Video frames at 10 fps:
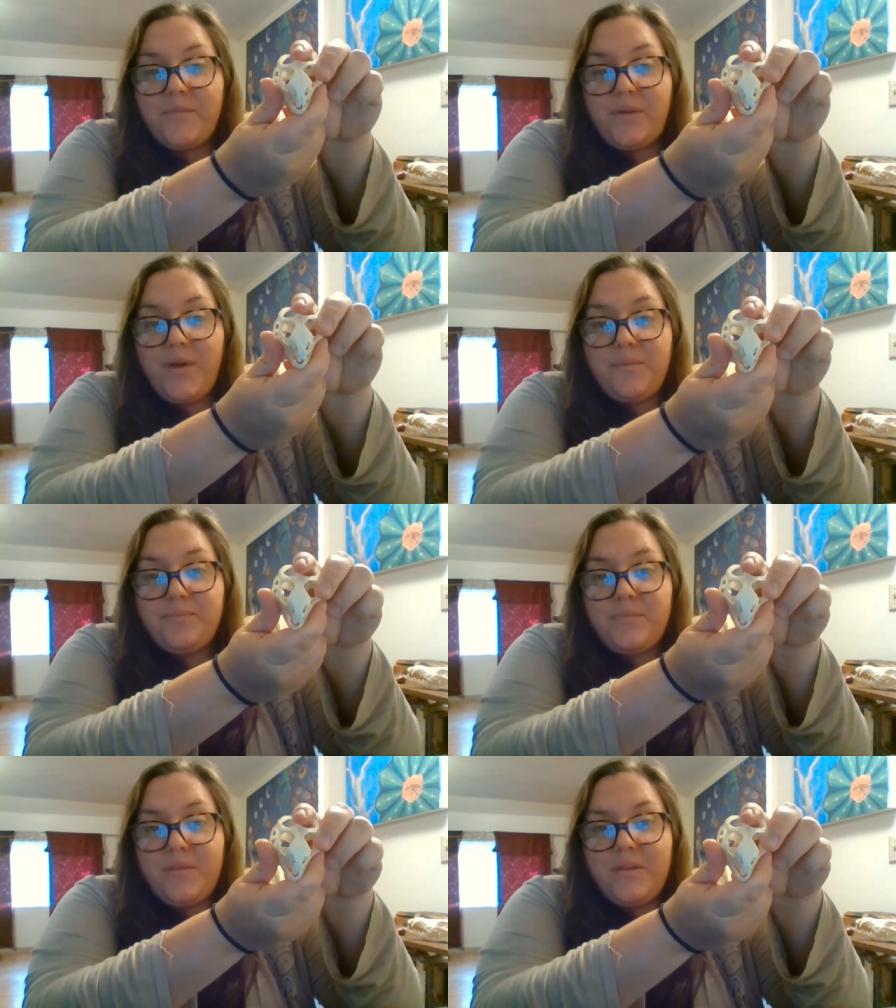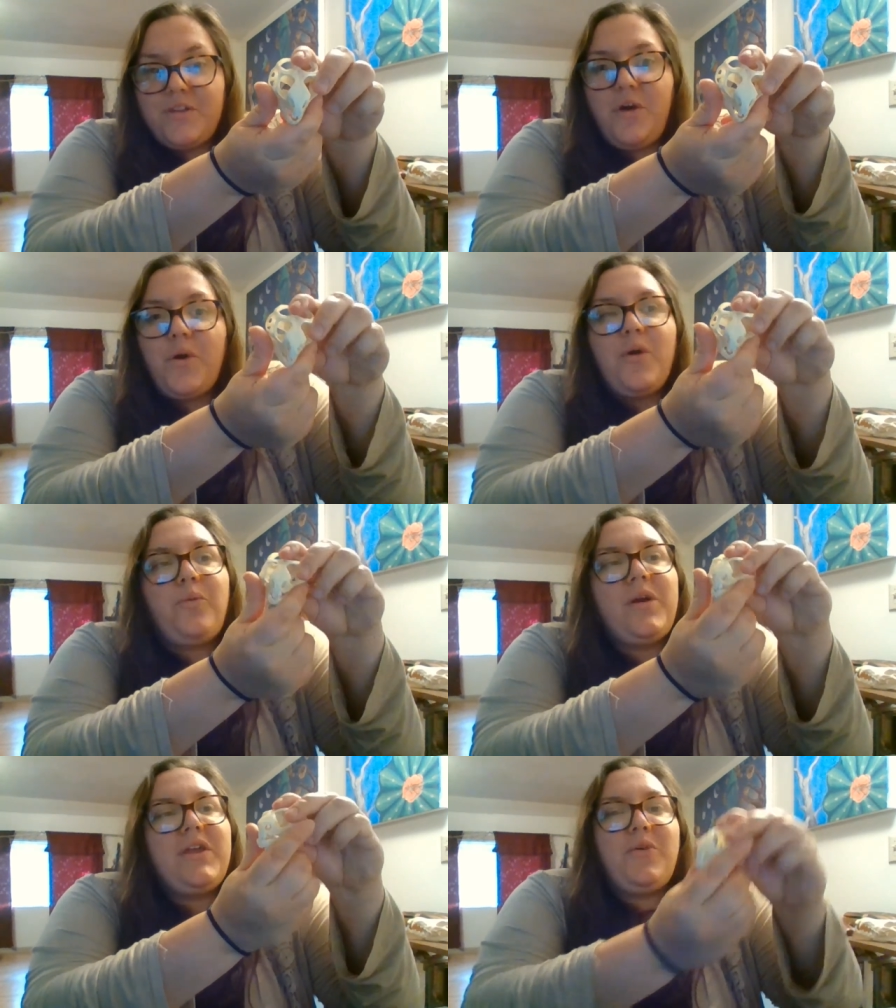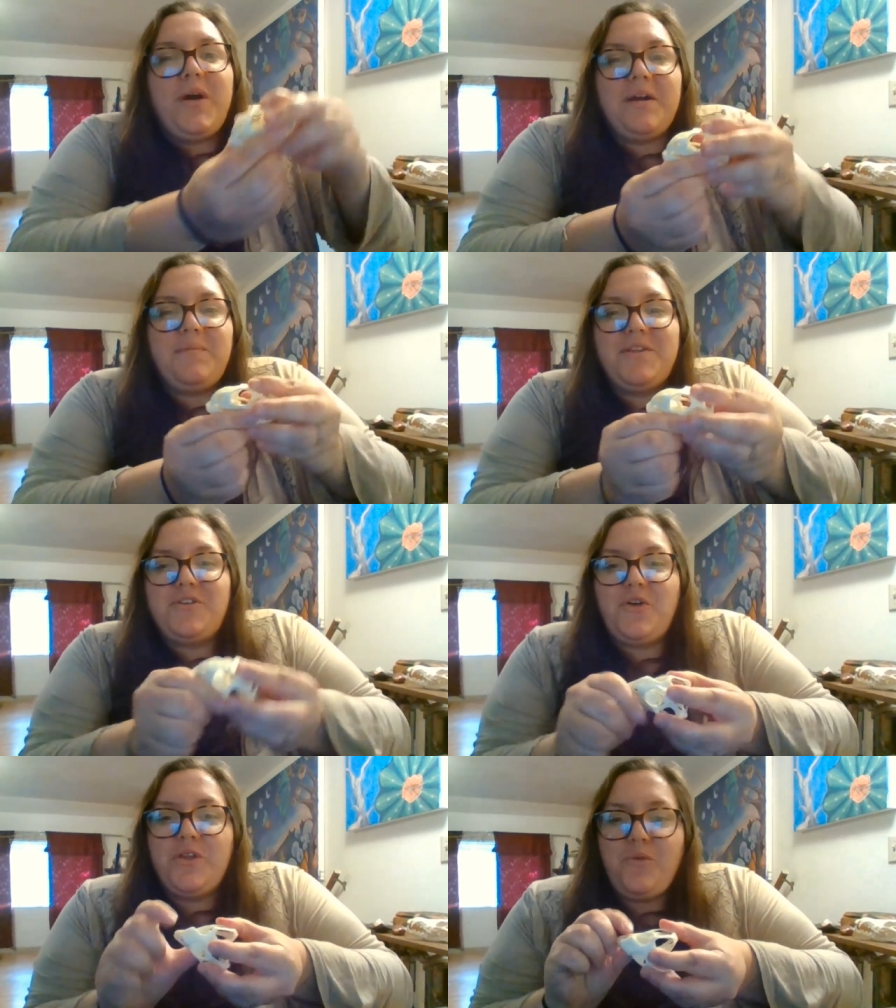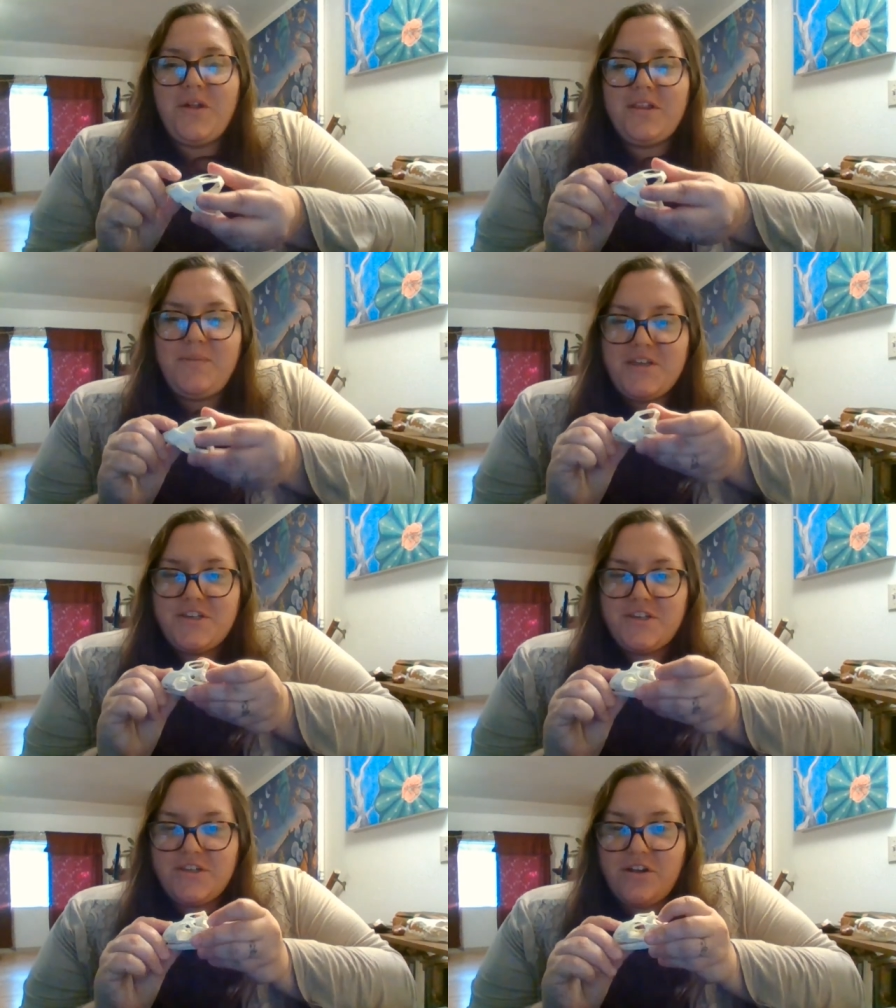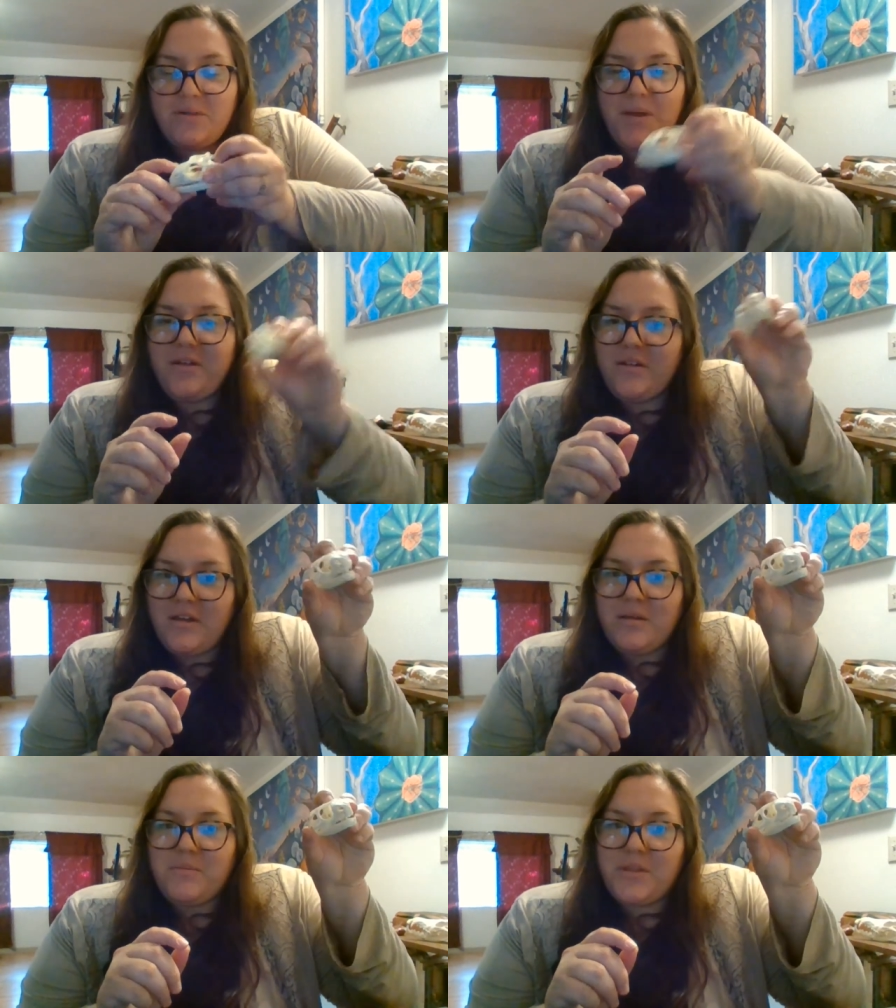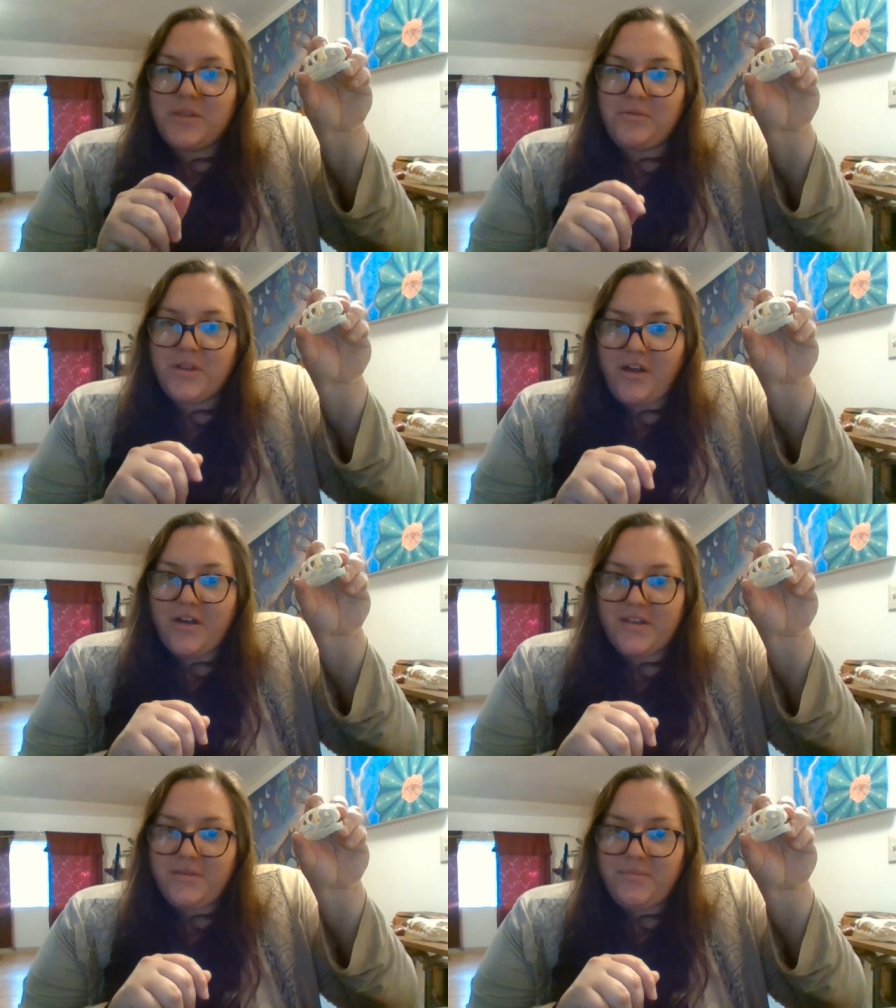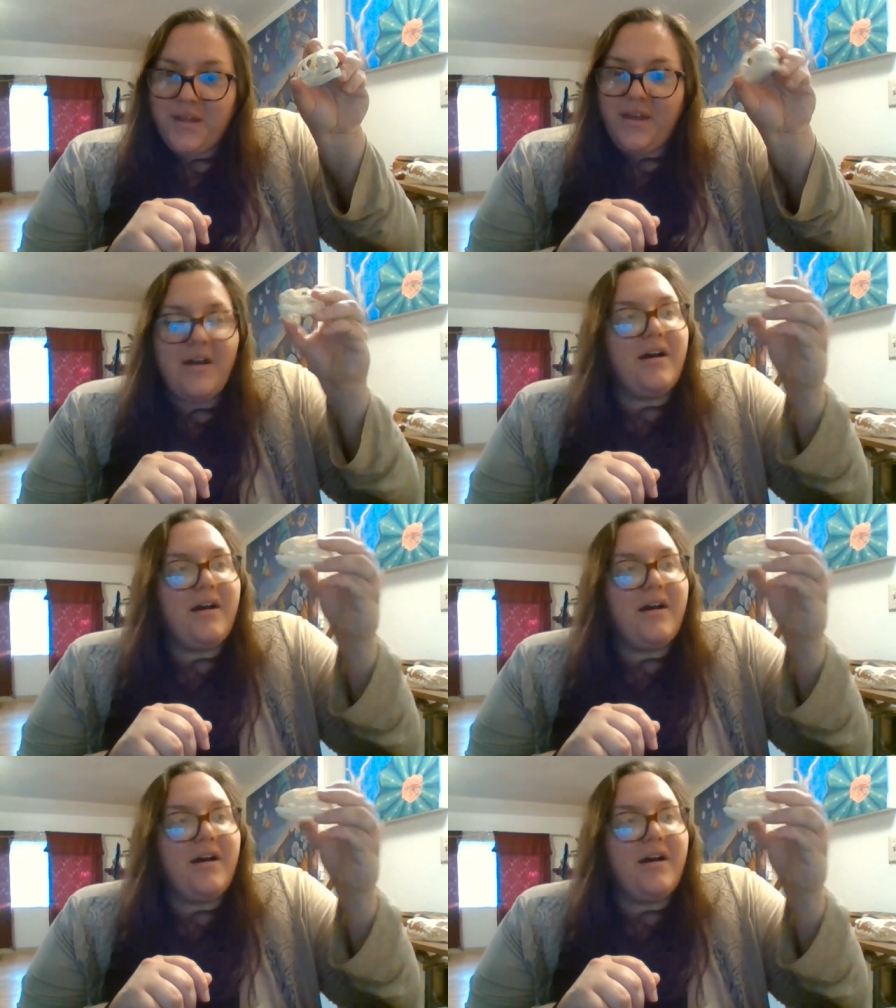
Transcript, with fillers: All right. So really quick, but there's only one species to talk about, but they're really awesome.